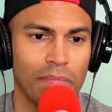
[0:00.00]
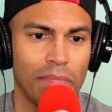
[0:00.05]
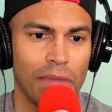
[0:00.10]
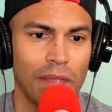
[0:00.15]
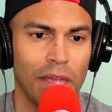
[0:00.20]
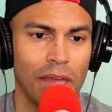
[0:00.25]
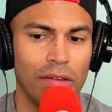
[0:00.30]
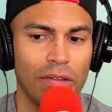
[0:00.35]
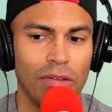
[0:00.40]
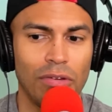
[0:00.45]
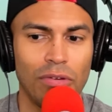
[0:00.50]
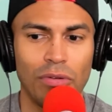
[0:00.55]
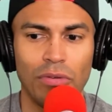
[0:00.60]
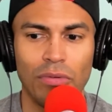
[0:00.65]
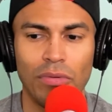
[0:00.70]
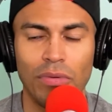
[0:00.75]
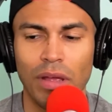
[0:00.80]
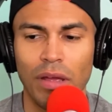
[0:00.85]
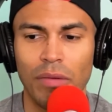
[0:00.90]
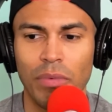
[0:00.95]
And
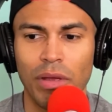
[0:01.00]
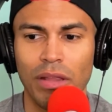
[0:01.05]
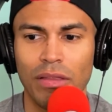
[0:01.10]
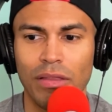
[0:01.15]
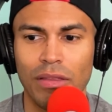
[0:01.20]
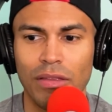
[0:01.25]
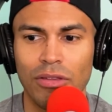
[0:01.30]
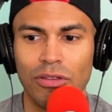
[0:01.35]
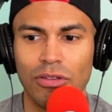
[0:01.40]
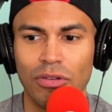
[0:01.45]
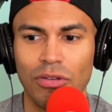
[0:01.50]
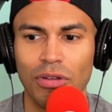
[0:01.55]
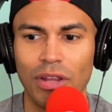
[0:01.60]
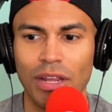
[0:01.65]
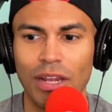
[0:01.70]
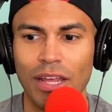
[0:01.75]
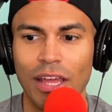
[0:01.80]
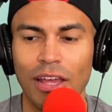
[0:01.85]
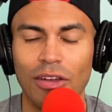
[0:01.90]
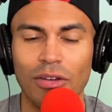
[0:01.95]
you, I mean, so you
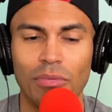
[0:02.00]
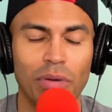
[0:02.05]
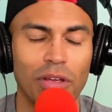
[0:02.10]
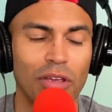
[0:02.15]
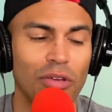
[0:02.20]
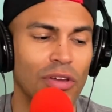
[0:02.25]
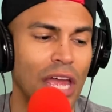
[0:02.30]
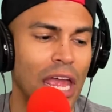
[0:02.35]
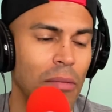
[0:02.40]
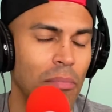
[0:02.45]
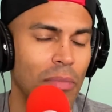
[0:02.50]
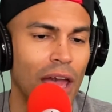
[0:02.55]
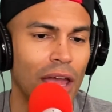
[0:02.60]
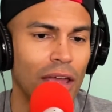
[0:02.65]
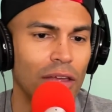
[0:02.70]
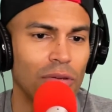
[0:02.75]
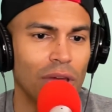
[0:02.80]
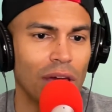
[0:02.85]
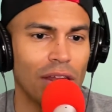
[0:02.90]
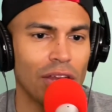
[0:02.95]
didn't get, but you came back
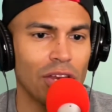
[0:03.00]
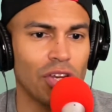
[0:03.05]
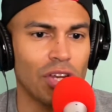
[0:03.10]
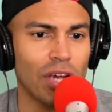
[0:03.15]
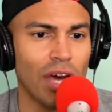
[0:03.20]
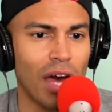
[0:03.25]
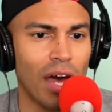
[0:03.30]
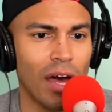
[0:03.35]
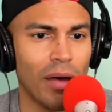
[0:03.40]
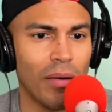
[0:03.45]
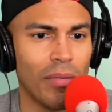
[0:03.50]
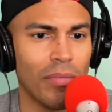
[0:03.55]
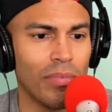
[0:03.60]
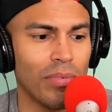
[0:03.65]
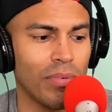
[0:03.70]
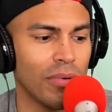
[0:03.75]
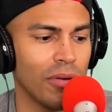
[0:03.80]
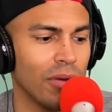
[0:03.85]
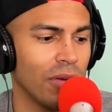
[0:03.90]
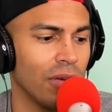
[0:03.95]
and you got a job.
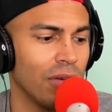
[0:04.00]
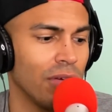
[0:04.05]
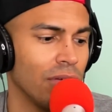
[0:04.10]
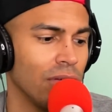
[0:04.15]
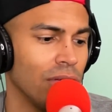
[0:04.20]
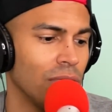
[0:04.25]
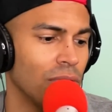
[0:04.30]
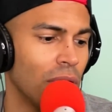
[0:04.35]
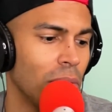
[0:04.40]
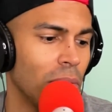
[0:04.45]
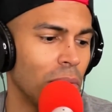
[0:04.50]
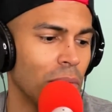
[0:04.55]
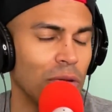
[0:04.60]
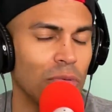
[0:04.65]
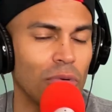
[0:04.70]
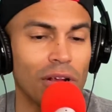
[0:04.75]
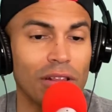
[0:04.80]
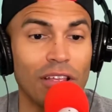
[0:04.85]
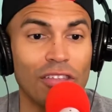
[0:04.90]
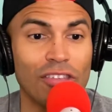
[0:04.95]
I remember you
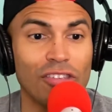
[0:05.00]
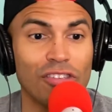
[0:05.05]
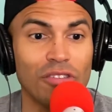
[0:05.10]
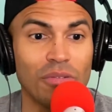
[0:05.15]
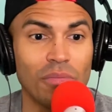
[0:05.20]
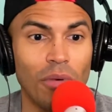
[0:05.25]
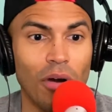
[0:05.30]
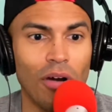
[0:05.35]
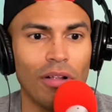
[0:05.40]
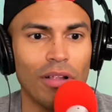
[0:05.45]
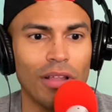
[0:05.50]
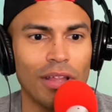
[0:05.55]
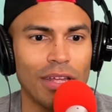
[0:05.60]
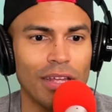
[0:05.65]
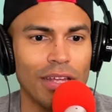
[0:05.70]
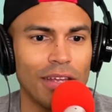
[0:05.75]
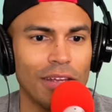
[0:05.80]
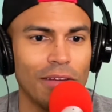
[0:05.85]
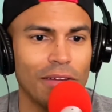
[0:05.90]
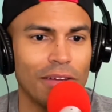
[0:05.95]
worked at
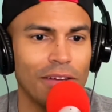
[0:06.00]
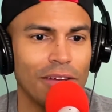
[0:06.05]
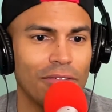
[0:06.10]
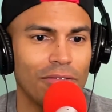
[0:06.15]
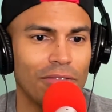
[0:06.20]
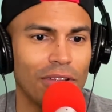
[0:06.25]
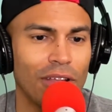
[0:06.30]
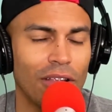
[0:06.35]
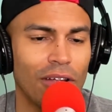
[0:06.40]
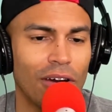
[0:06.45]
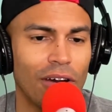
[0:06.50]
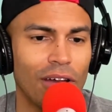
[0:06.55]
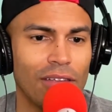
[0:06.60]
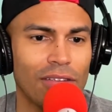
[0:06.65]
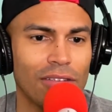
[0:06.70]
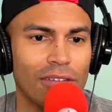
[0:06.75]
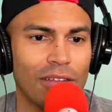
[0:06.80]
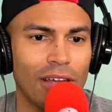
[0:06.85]
Smalley for the longest